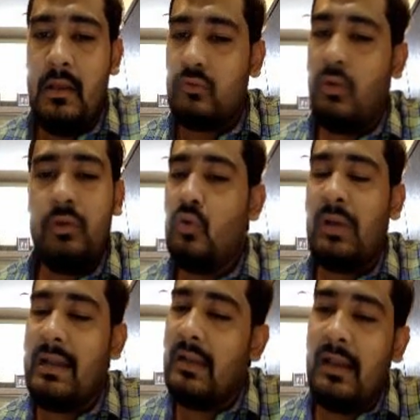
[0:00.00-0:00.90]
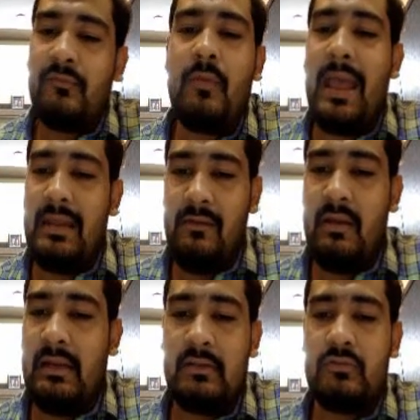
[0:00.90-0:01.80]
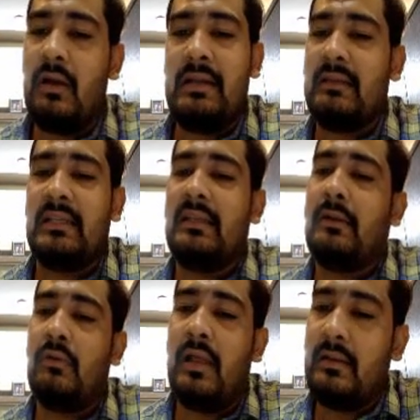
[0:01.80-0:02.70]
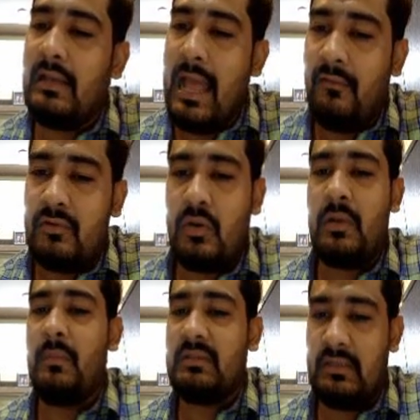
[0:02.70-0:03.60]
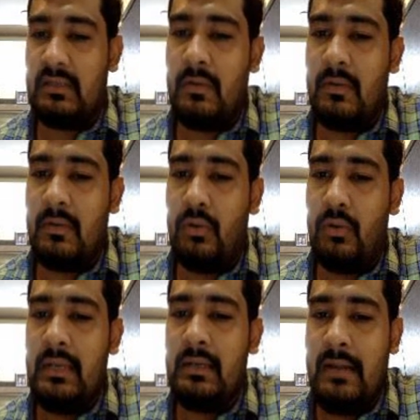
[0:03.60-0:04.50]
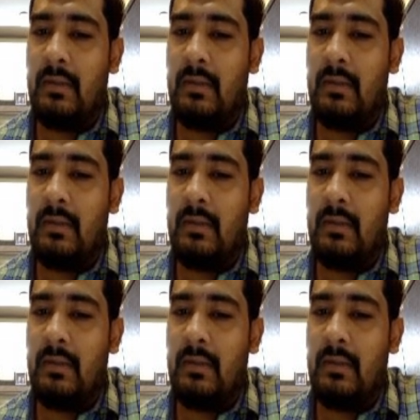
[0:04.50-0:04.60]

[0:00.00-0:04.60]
So you can learn from anywhere. It's not necessary that you learn the language from Namastegerman only, right?